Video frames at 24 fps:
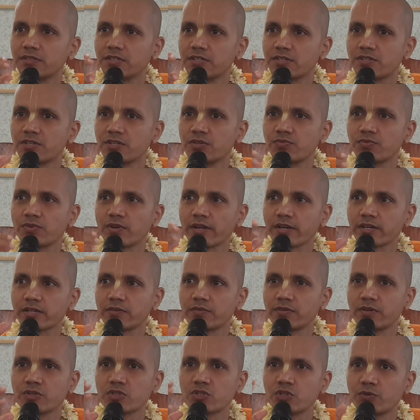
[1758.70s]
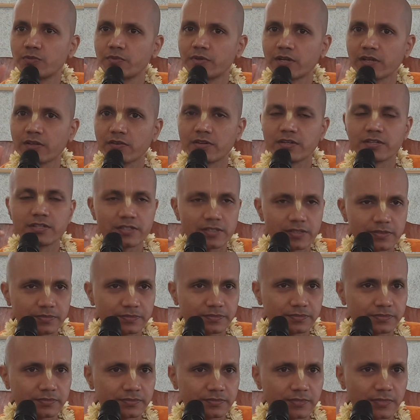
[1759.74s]
sinful activity should be regulated.
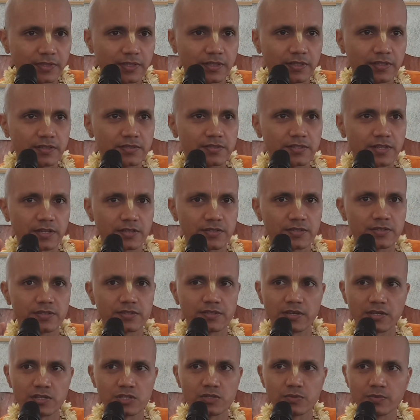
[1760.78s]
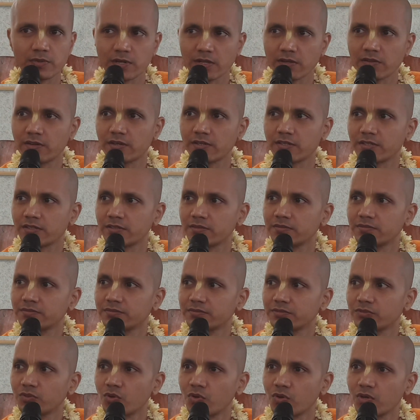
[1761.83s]
Sex has to be
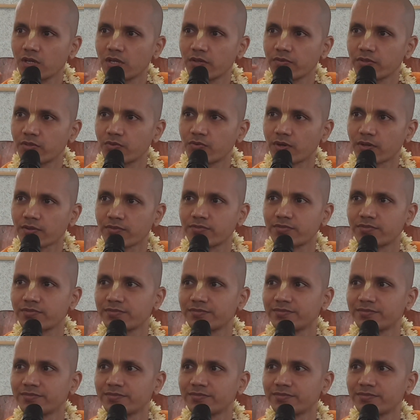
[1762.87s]
regulated only with wife,